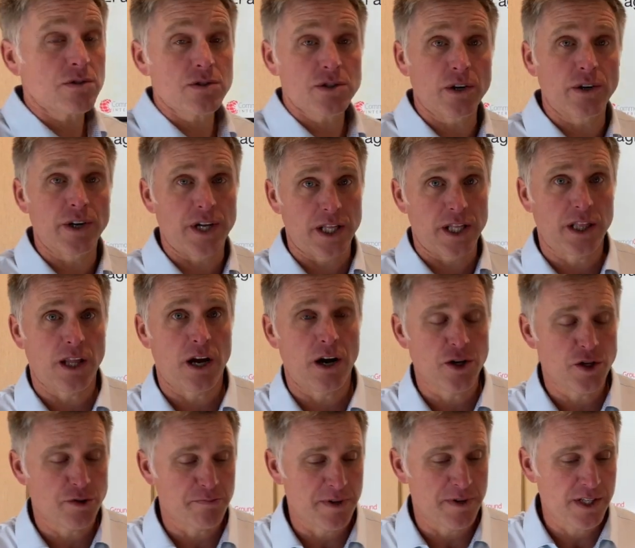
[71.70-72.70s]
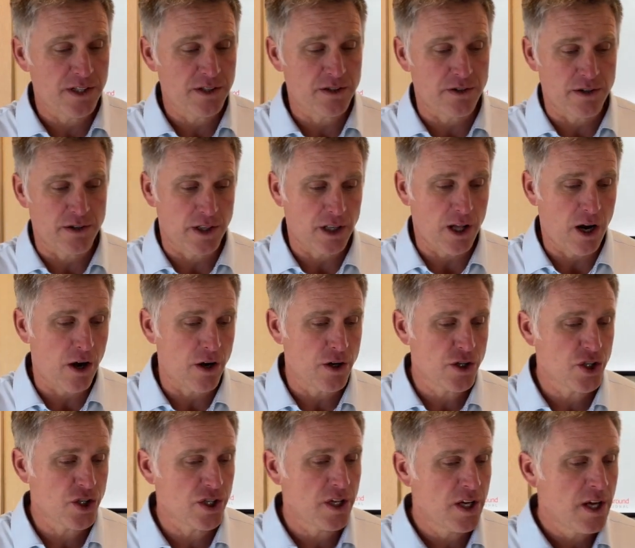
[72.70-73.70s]
so enlargement or
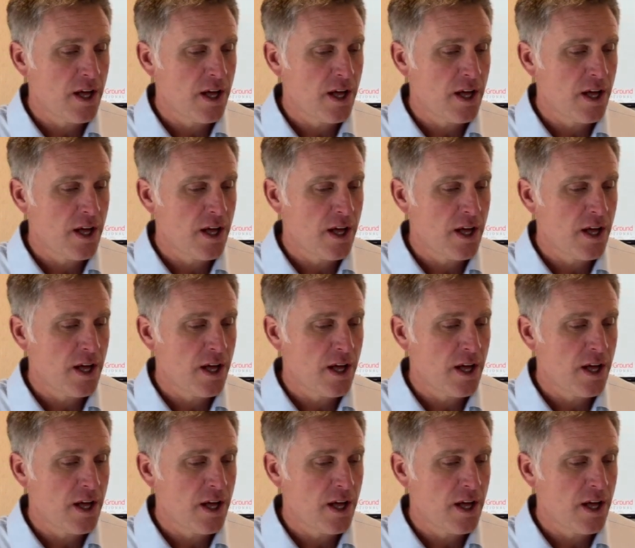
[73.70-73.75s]
enlarged.